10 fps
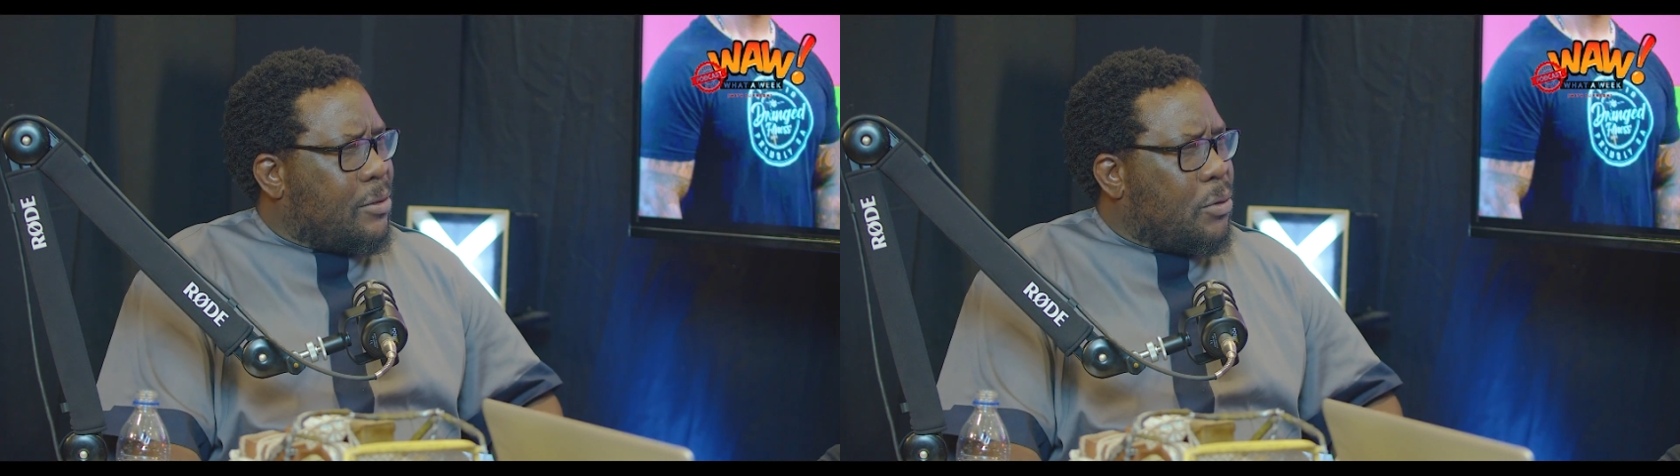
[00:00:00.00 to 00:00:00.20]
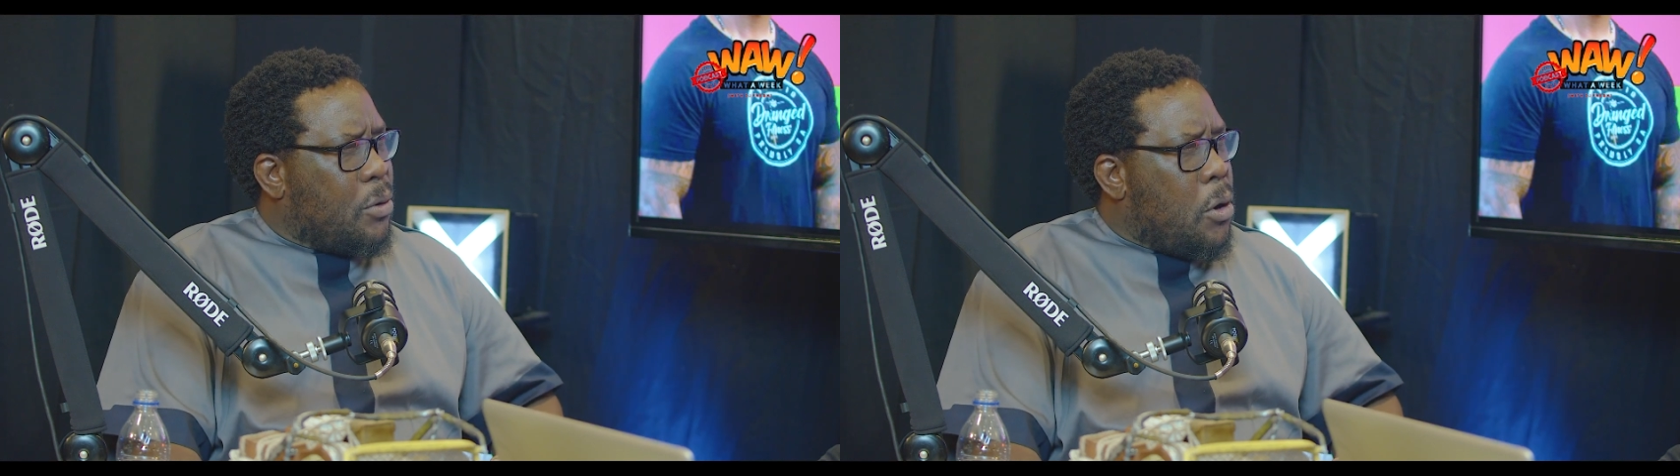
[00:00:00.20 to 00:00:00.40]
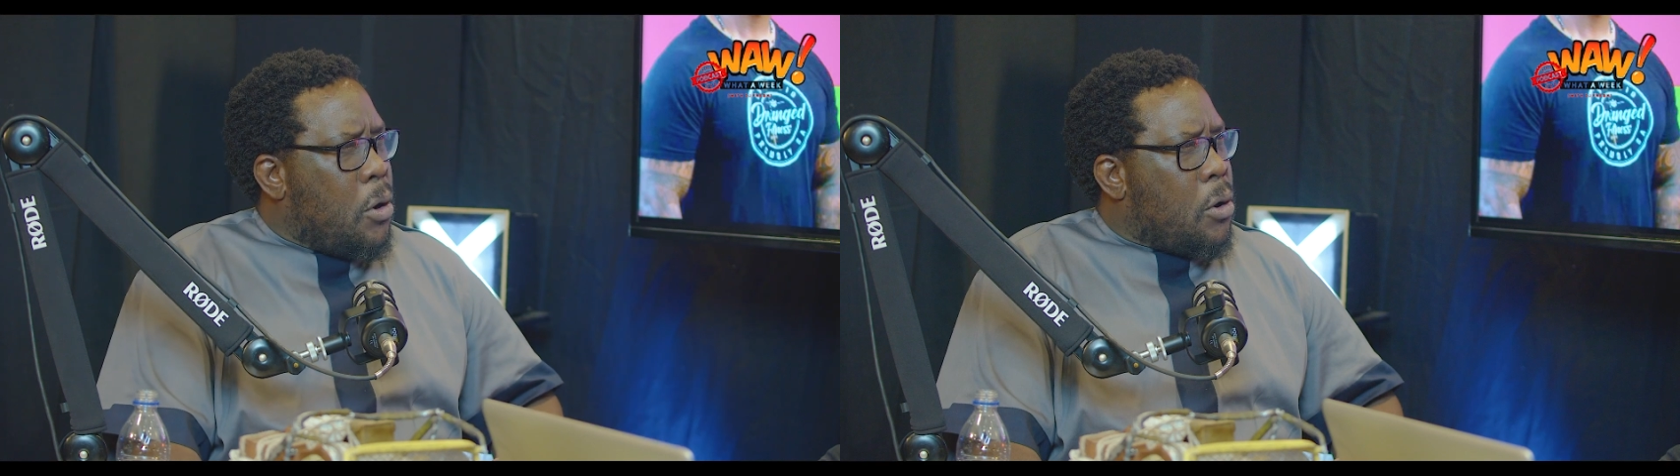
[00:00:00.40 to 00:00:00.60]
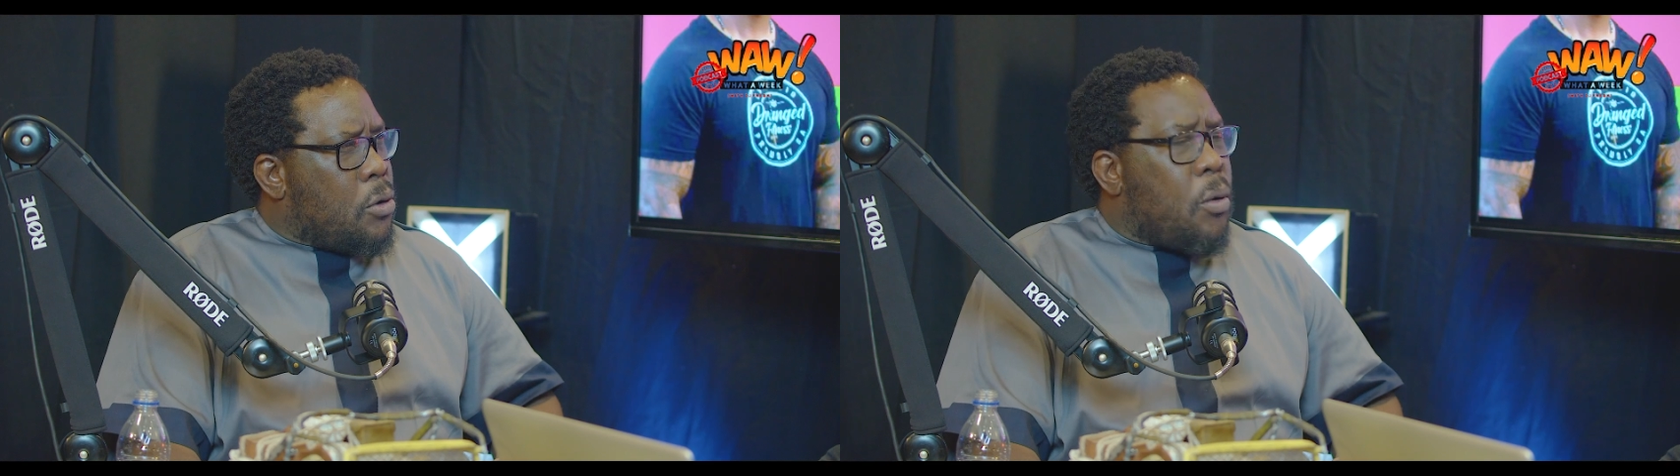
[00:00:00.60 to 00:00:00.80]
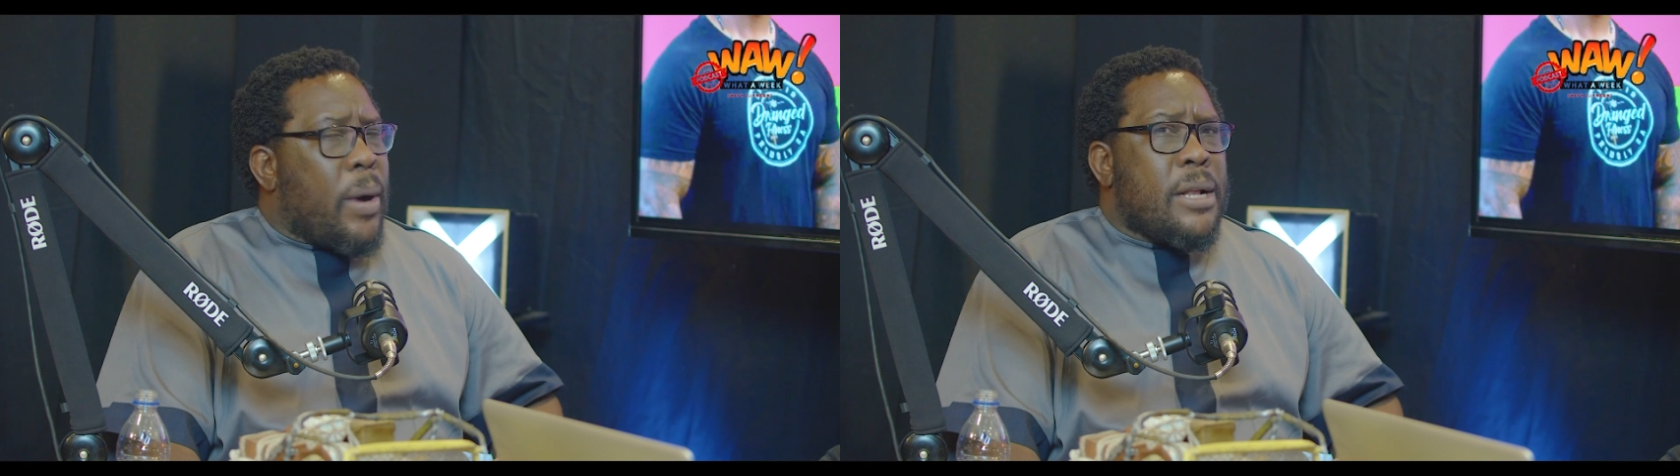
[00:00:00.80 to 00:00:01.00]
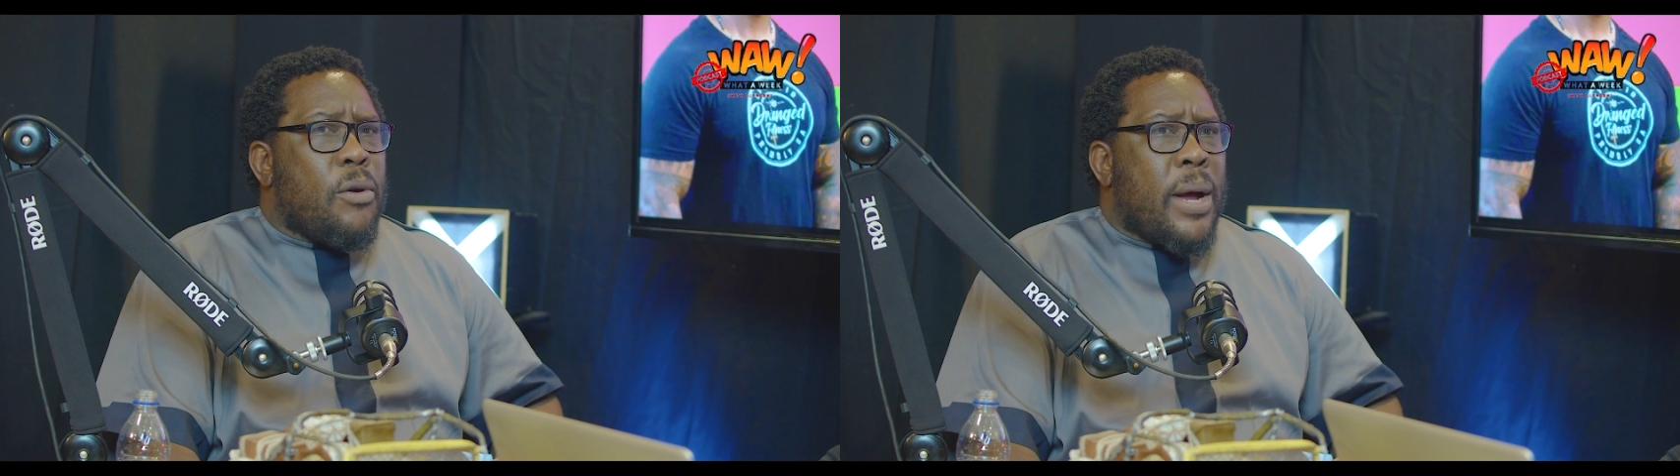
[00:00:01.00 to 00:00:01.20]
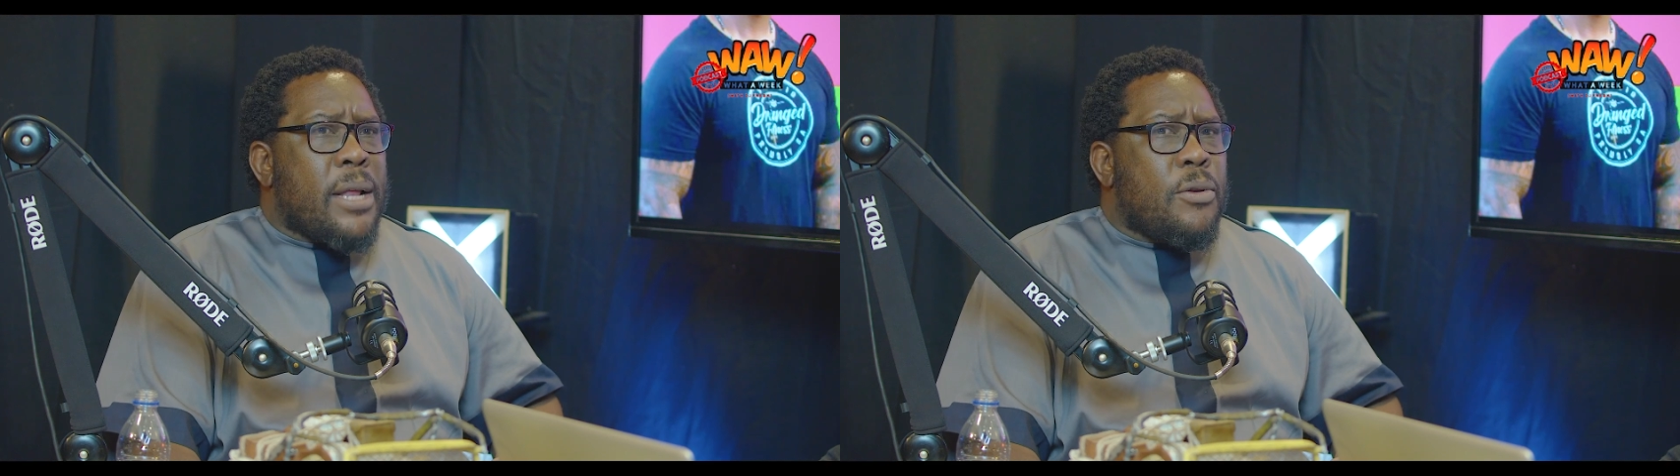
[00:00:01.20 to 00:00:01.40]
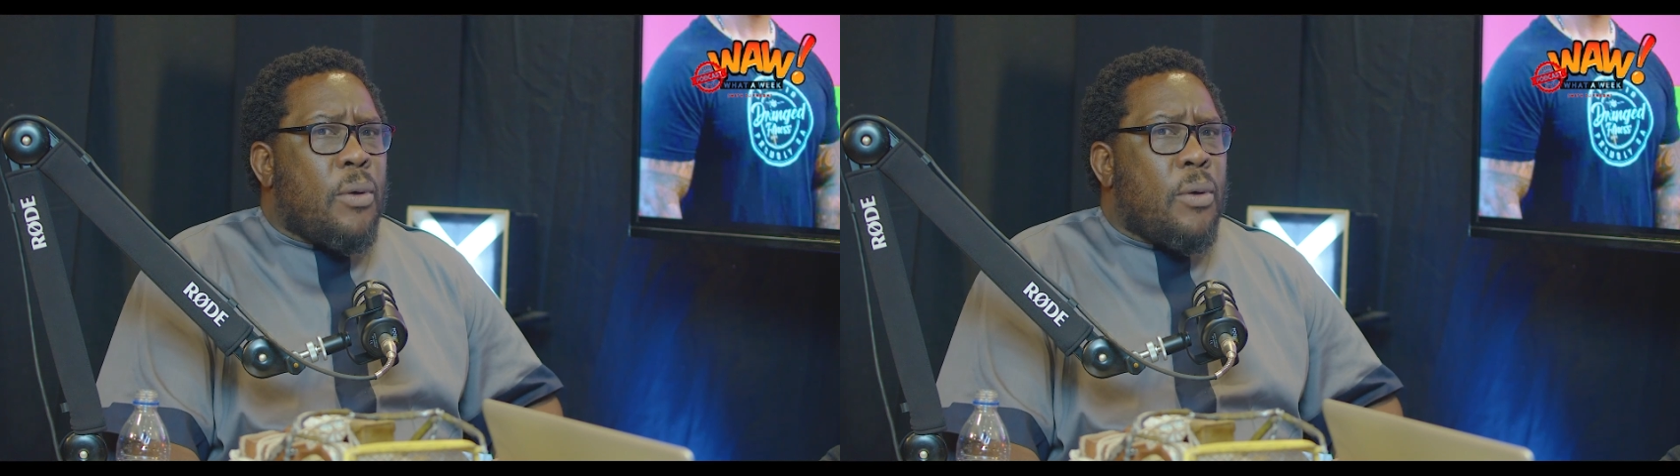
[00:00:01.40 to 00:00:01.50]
When